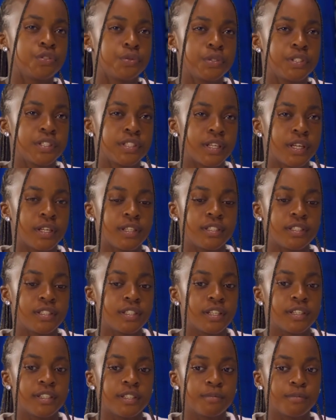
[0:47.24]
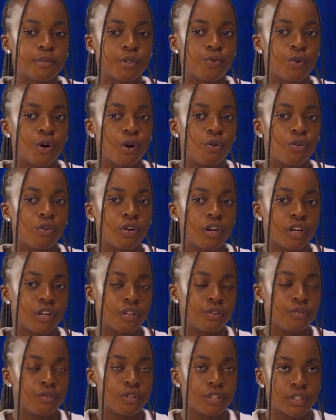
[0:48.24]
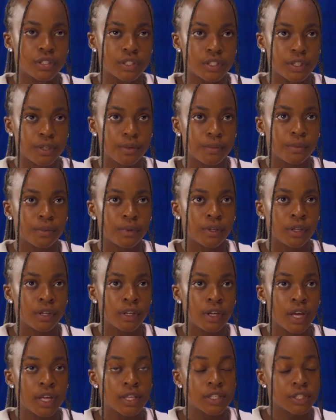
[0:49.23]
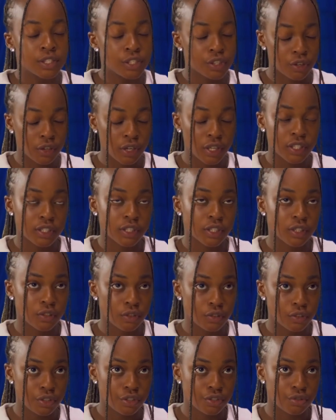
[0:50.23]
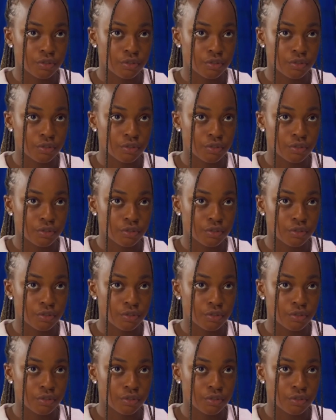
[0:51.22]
right? Yeah. It sounds like your name has faded off. Now everybody just says Queen. How are you?